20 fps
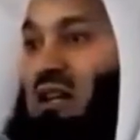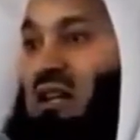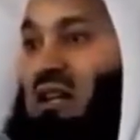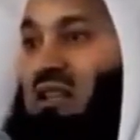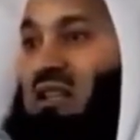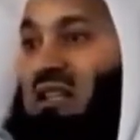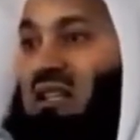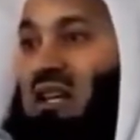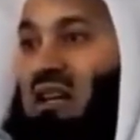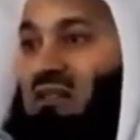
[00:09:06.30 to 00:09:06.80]

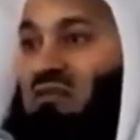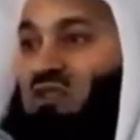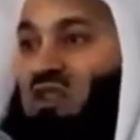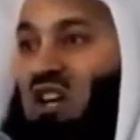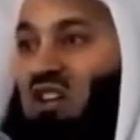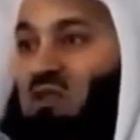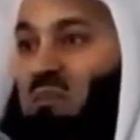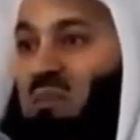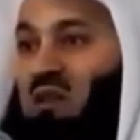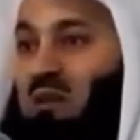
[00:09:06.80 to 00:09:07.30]
the day of
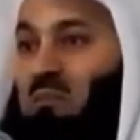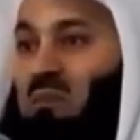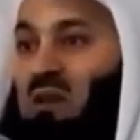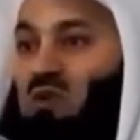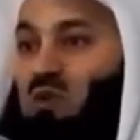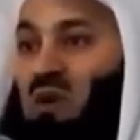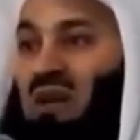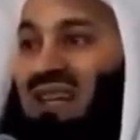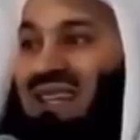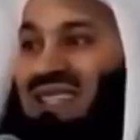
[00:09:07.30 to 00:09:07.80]
judgment,
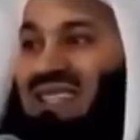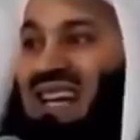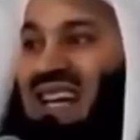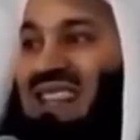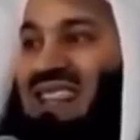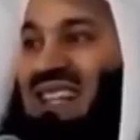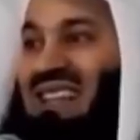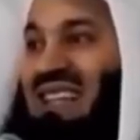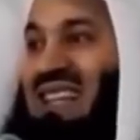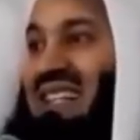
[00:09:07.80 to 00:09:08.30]
between
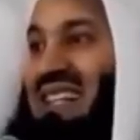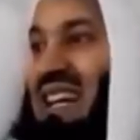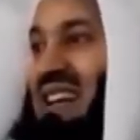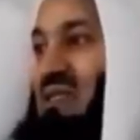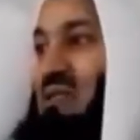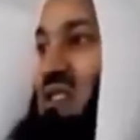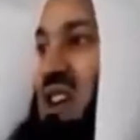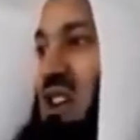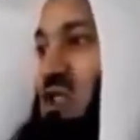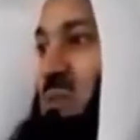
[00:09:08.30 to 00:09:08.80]
death and the day
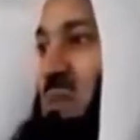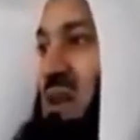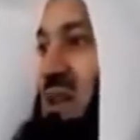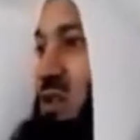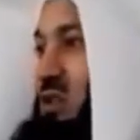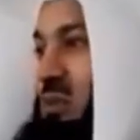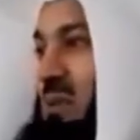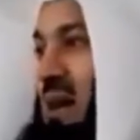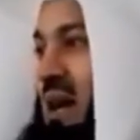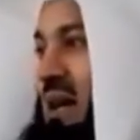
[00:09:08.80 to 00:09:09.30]
of judgment,
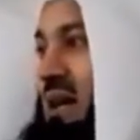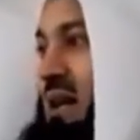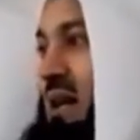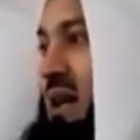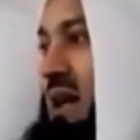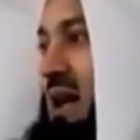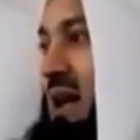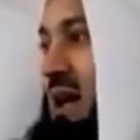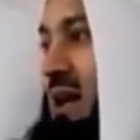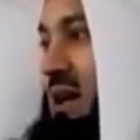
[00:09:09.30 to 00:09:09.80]

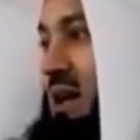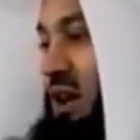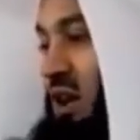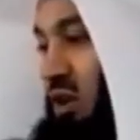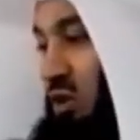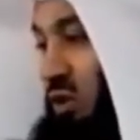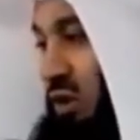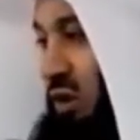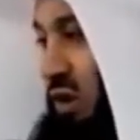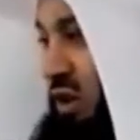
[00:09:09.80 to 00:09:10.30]

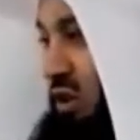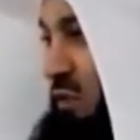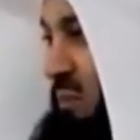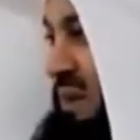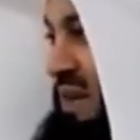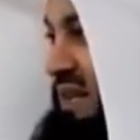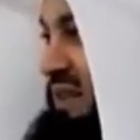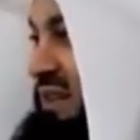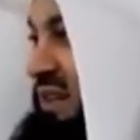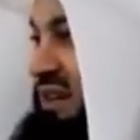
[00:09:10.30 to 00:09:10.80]
subhanAllah, you're going to
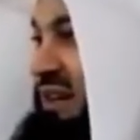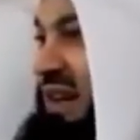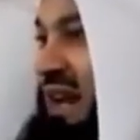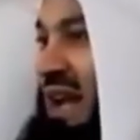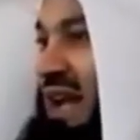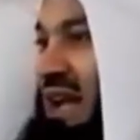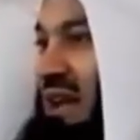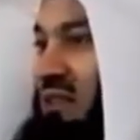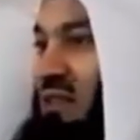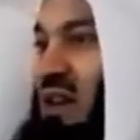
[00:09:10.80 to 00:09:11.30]
be in the
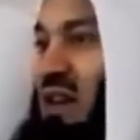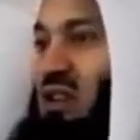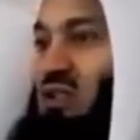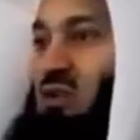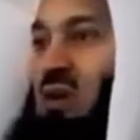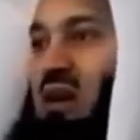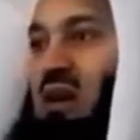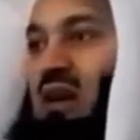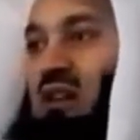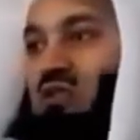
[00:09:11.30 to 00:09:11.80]
grave.
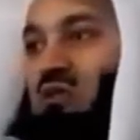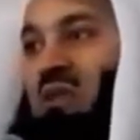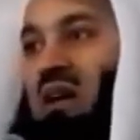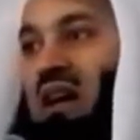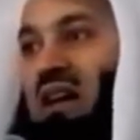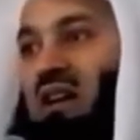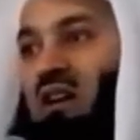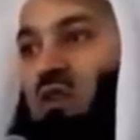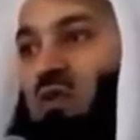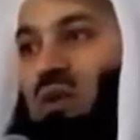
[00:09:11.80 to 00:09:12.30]
So Allah
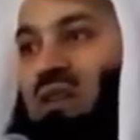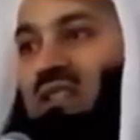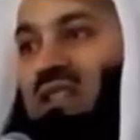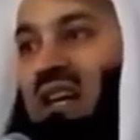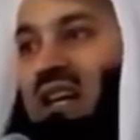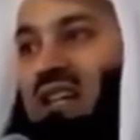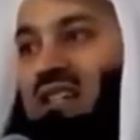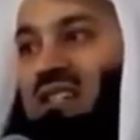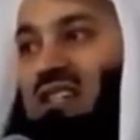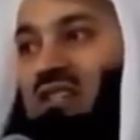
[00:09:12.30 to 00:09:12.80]
subhanahu wa
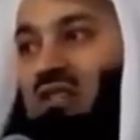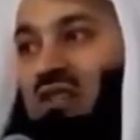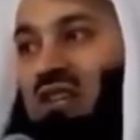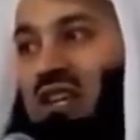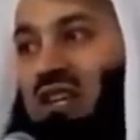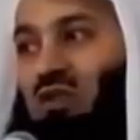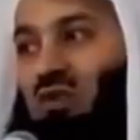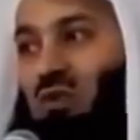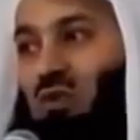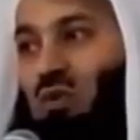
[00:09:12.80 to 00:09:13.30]
ta'ala says
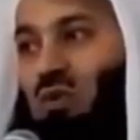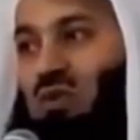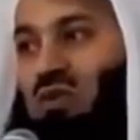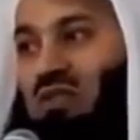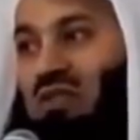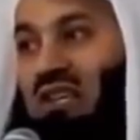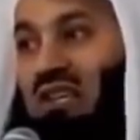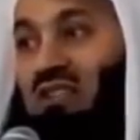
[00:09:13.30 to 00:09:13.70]
these rules, these